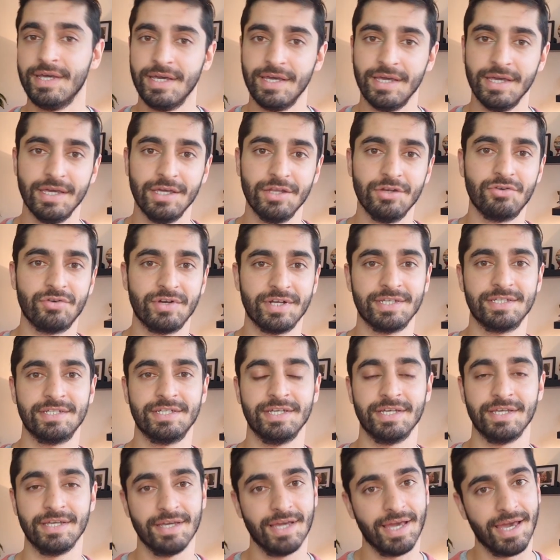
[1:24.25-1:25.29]

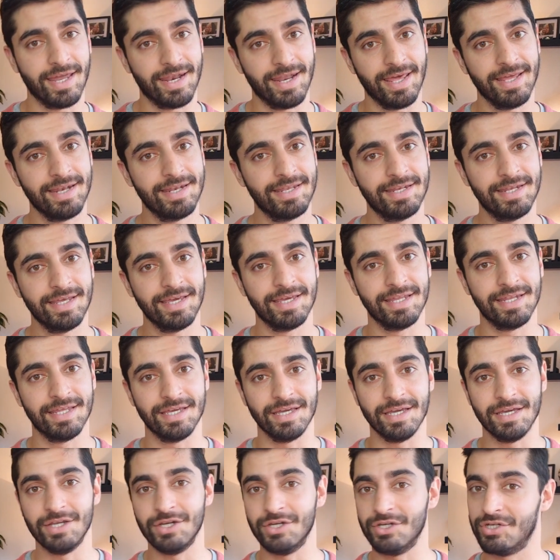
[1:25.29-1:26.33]
interesting and entertaining
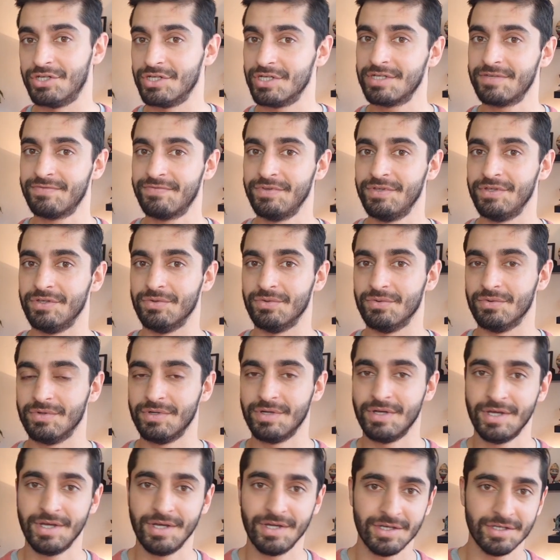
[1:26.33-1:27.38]
just for you.
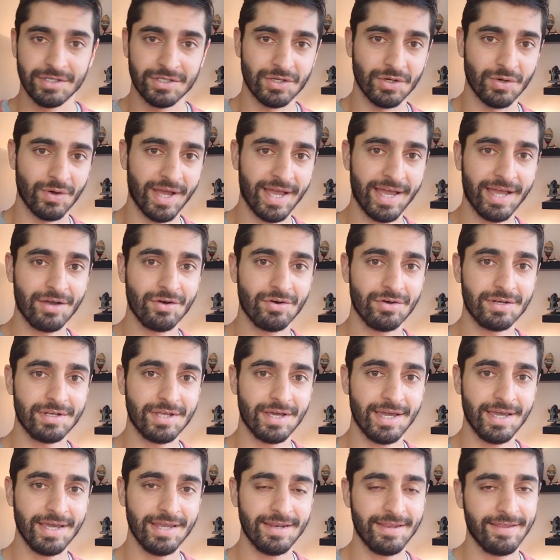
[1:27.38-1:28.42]
So hang on
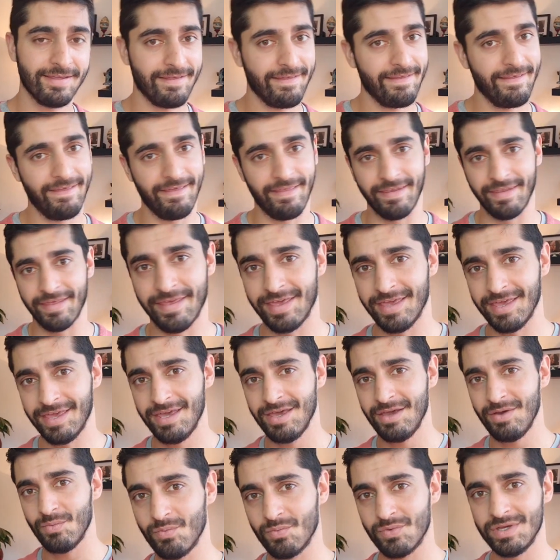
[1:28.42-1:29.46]
tight, and
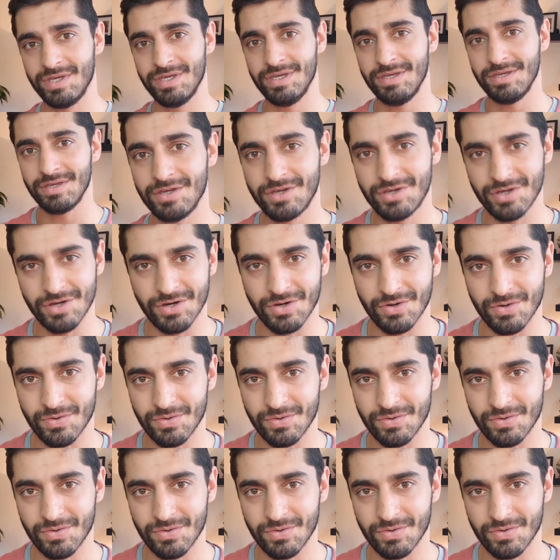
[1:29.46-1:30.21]
here we go.